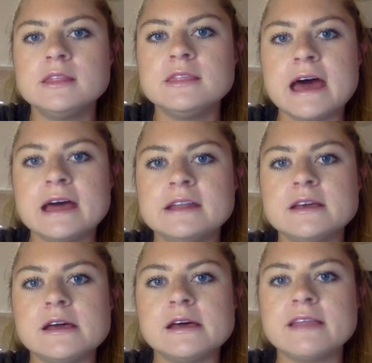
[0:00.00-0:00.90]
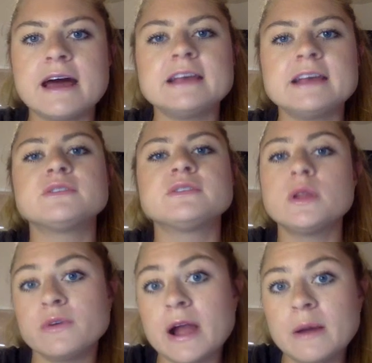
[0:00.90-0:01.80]
that lasts for
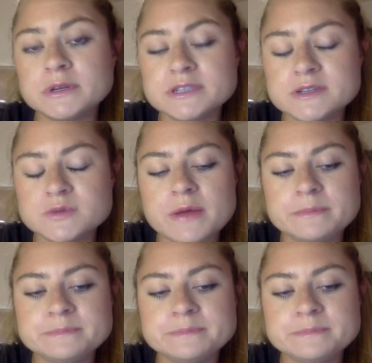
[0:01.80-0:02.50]
24 hours as well.